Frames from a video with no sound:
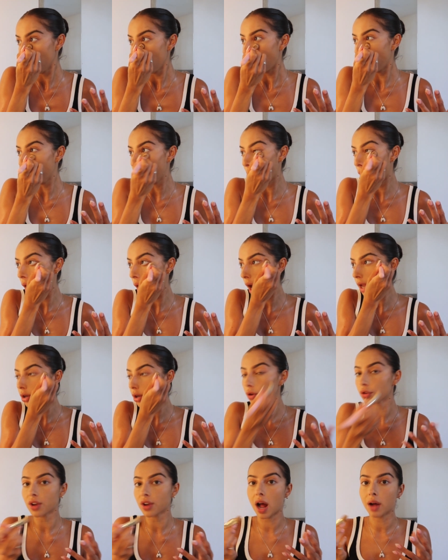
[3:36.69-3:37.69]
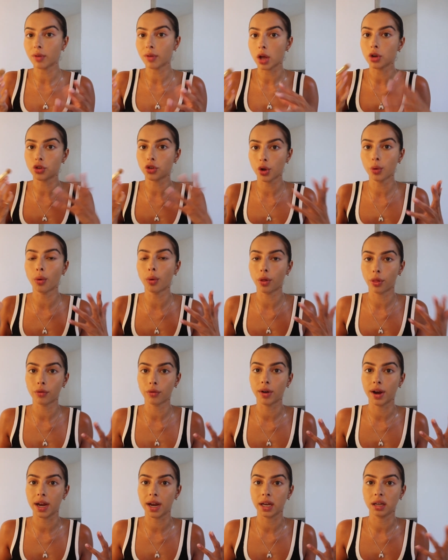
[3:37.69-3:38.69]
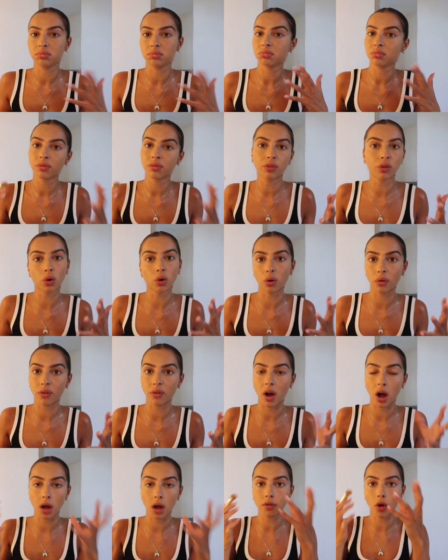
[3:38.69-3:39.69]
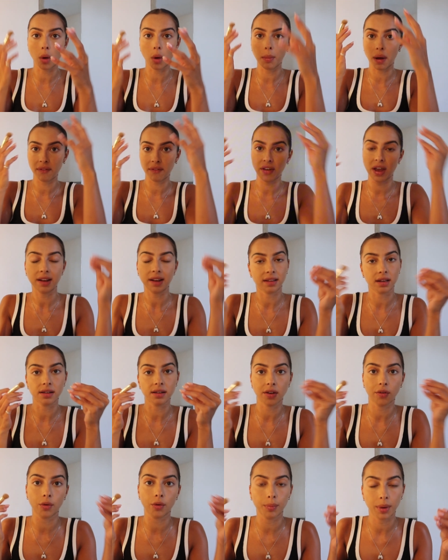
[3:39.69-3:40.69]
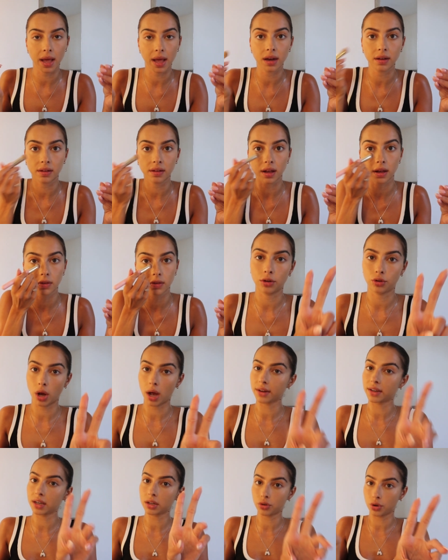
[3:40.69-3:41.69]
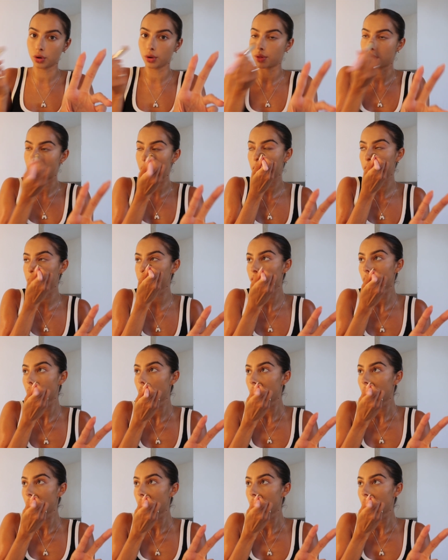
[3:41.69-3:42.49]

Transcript: but I used to have like 2 or 3, 4 or 5 on my face in different places. I did 2 things.